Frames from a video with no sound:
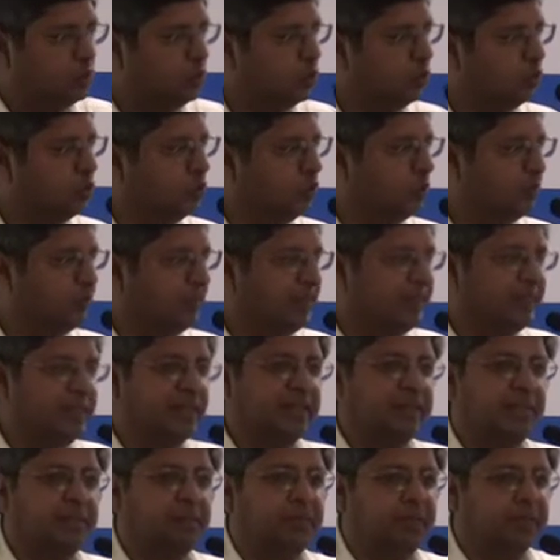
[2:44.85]
two
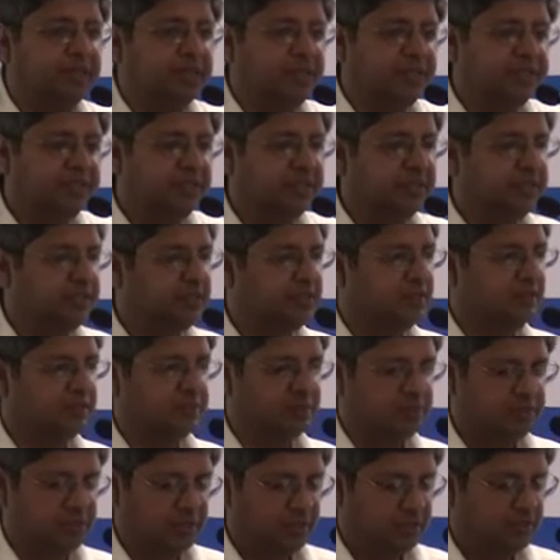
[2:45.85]
patent applications
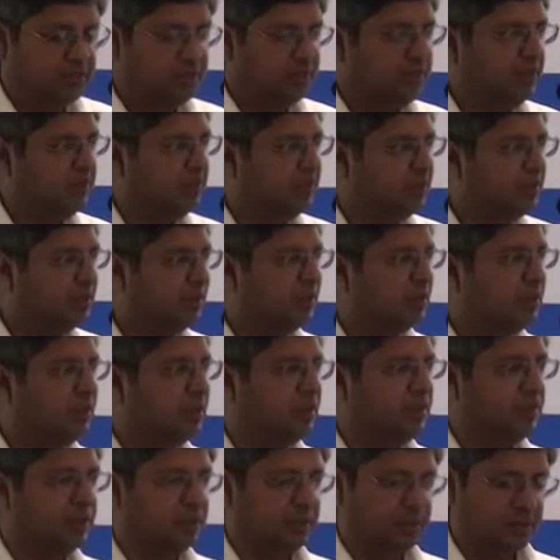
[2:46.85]
which have been
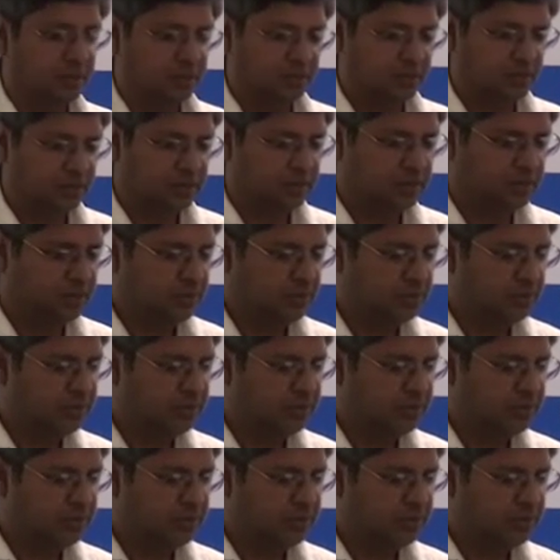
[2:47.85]
in